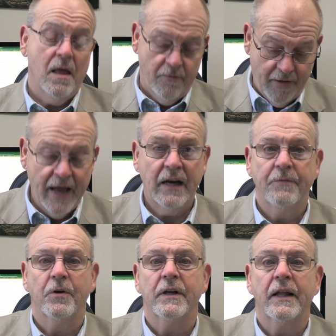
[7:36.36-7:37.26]
Finally
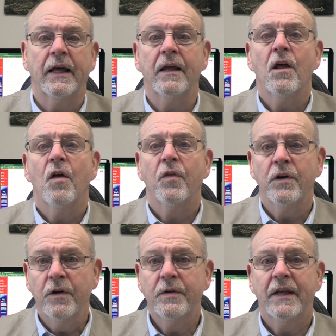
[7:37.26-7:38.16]
for today, the
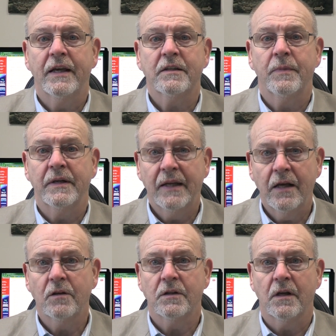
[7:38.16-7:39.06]
New Testament
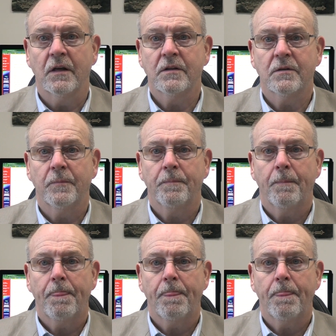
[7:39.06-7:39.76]
tells us